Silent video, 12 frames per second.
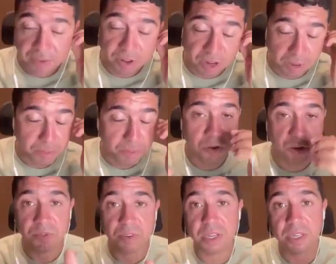have all the
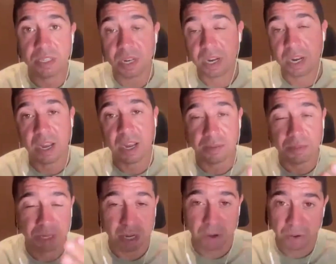movies, their
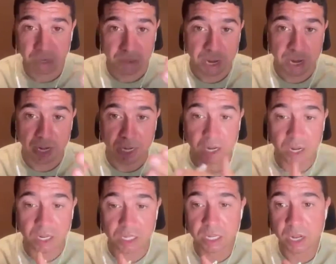games, you know, on the back of the
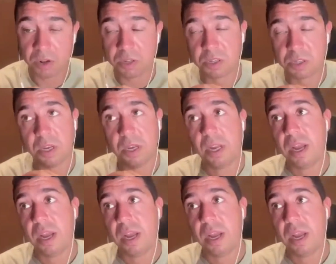consoles.